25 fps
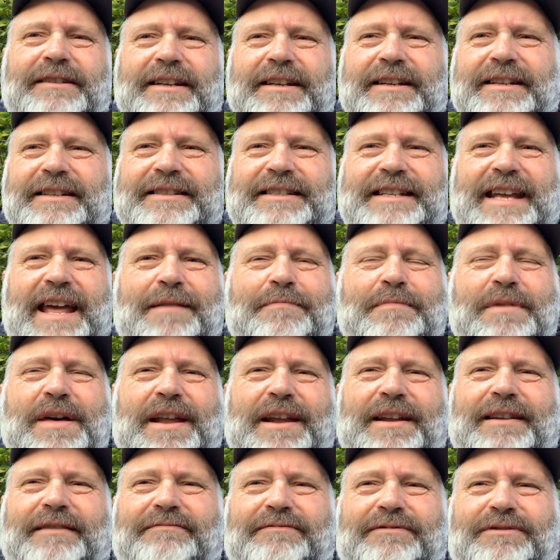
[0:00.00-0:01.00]

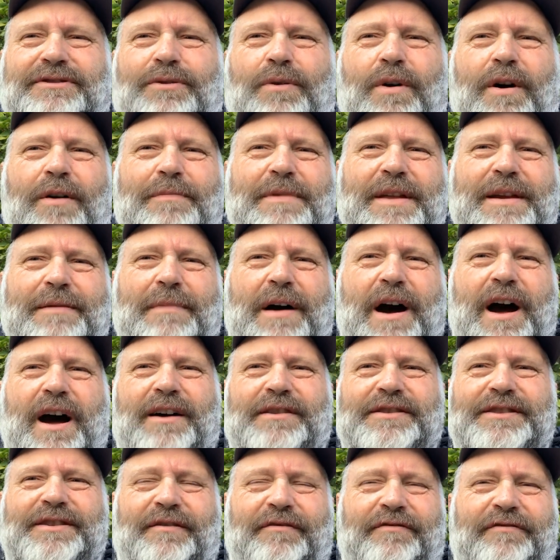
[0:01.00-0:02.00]
10-minute, 12-minute
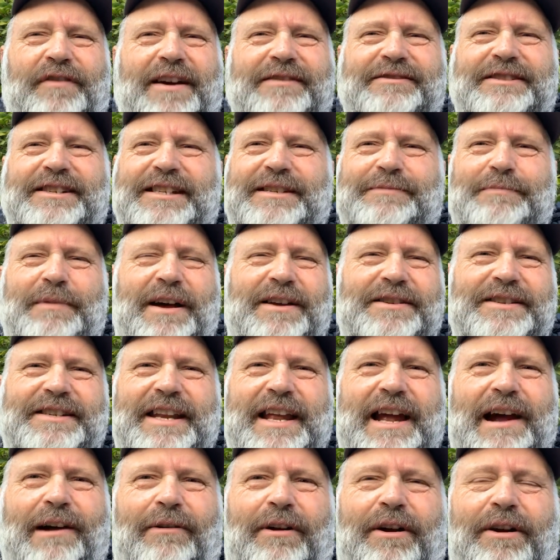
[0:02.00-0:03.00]
miles, you know, 5-6 miles an
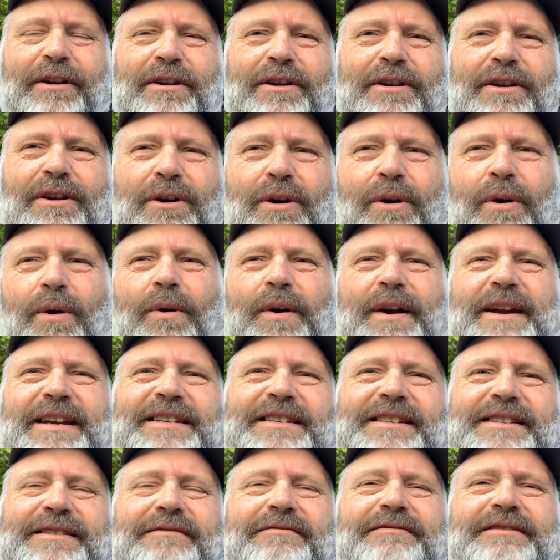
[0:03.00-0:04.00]
hour, or
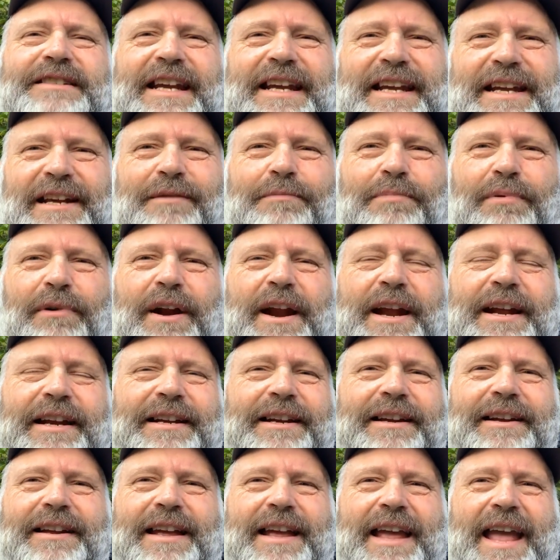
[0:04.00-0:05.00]
he's taking a break.
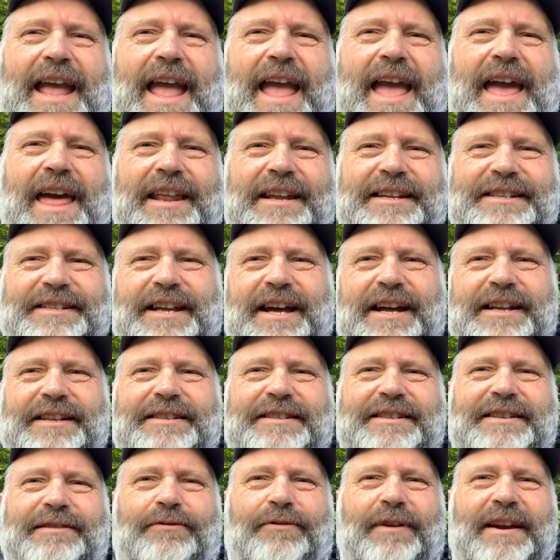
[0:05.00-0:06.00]
And he's got
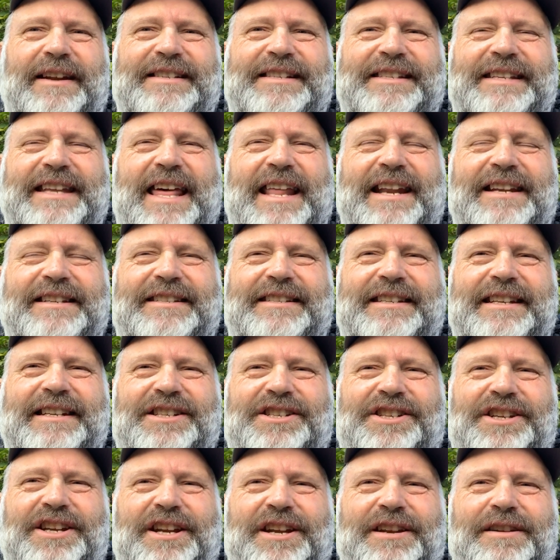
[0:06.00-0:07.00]
great
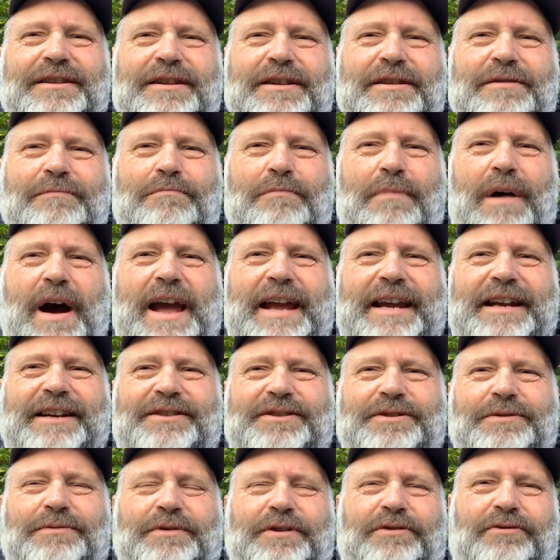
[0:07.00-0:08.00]
statistician,
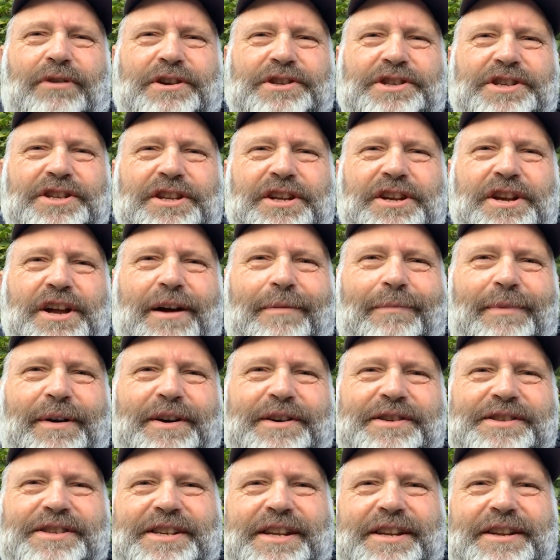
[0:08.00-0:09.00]
Mike, doing crunching the
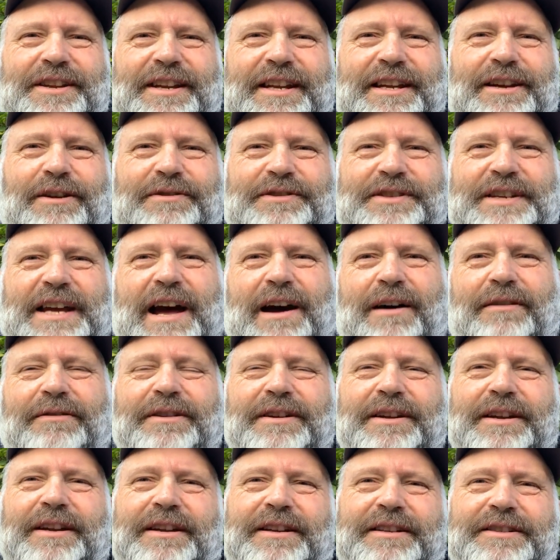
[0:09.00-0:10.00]
numbers, and he goes out,
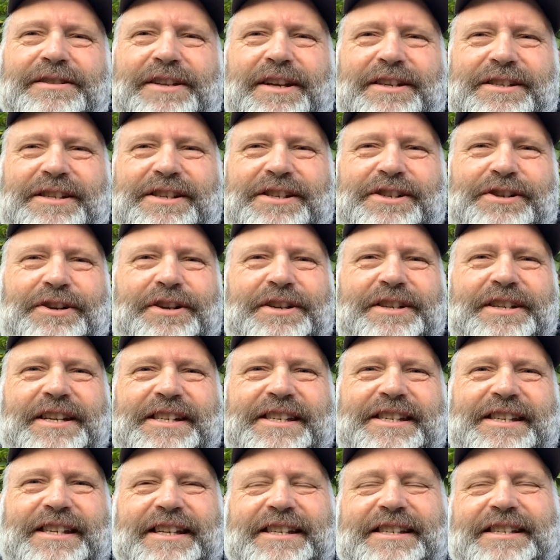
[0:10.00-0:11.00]
does a certain
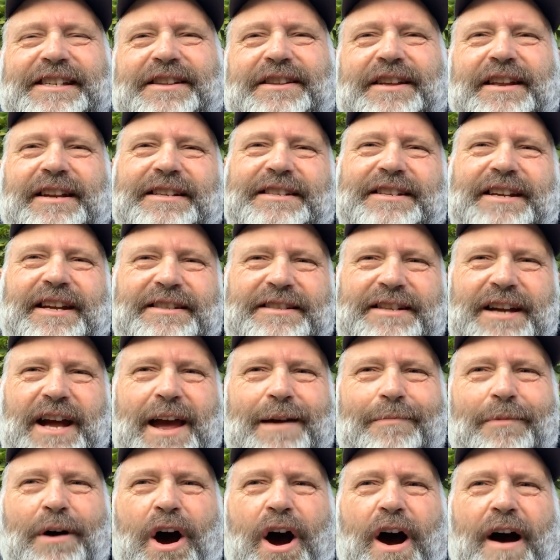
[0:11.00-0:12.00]
distance, and then he's got
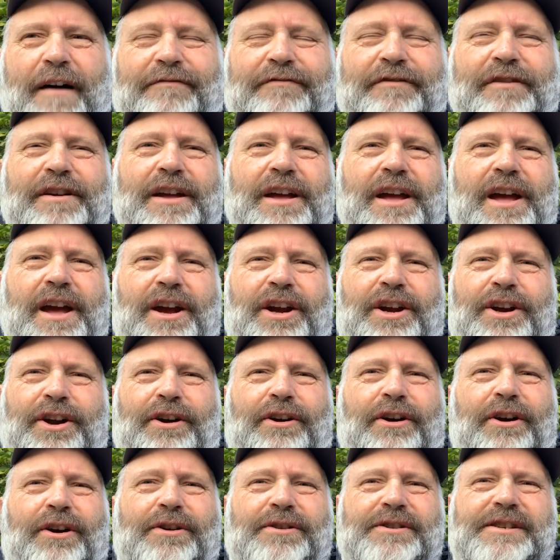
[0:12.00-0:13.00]
time off.
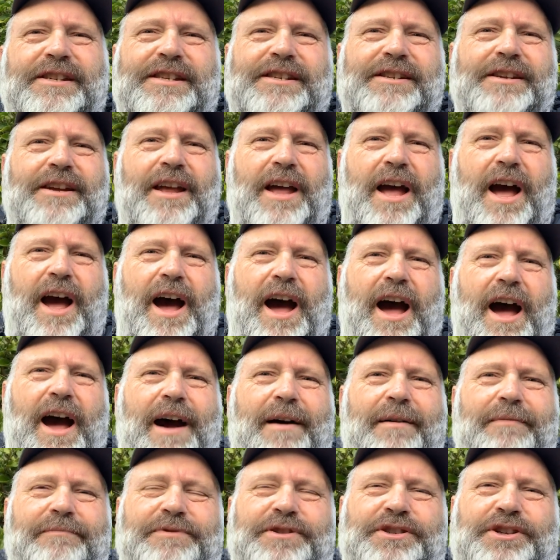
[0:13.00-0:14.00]
Kouros,
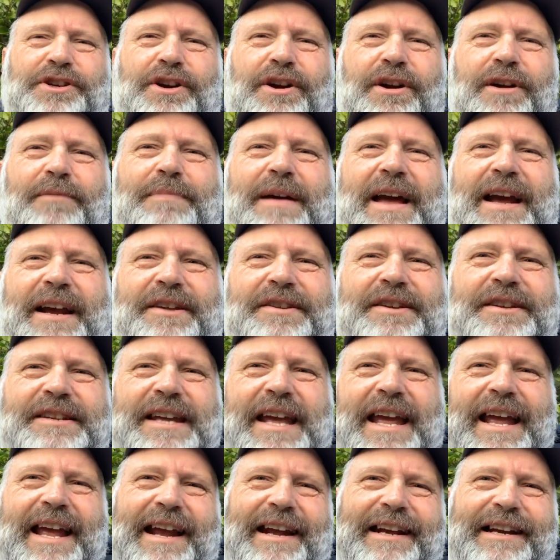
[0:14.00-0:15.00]
I'm sure back in the
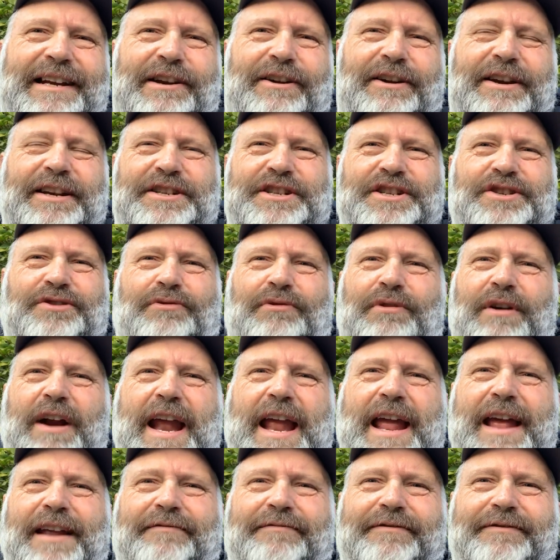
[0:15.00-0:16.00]
day, I hear he just
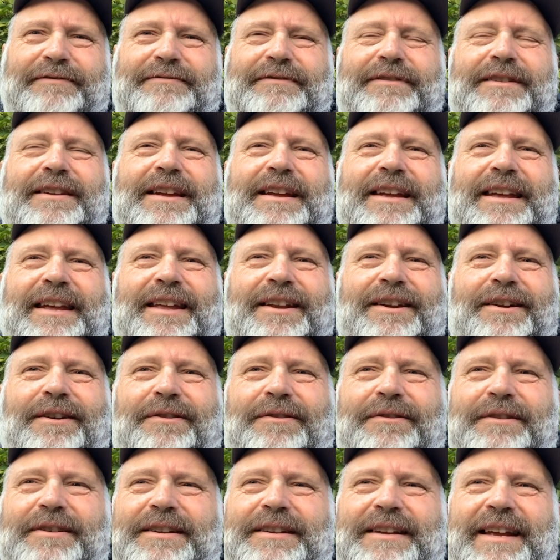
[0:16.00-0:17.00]
ran, you
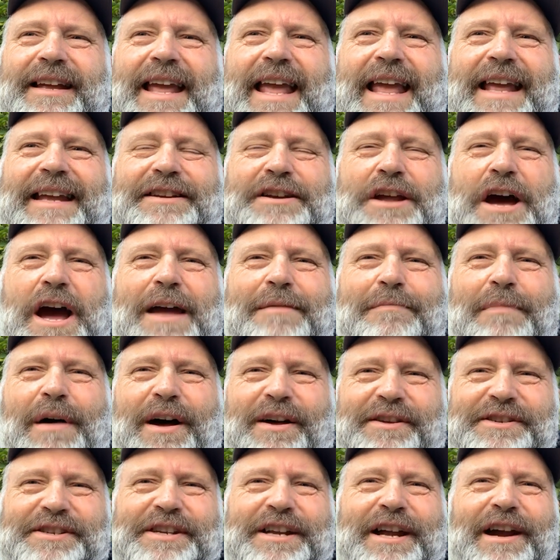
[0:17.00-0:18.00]
know, 8-9
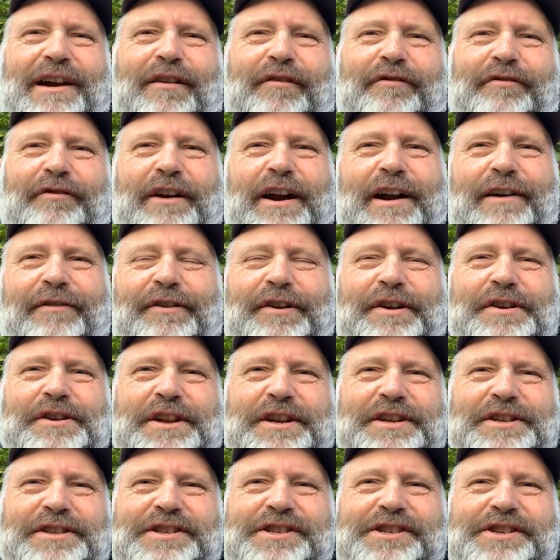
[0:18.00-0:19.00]
miles an hour forever and
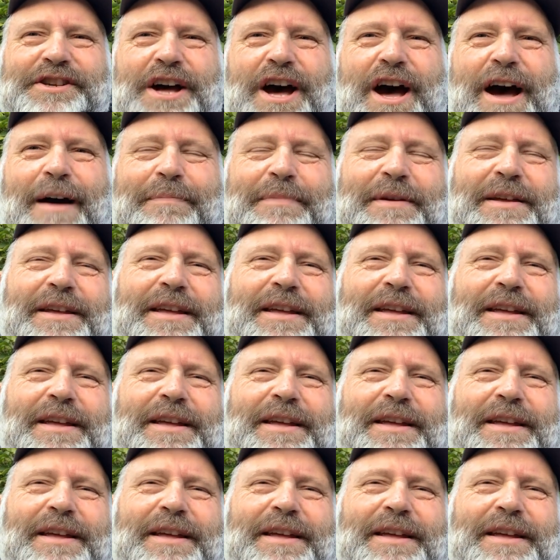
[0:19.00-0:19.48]
didn't stop.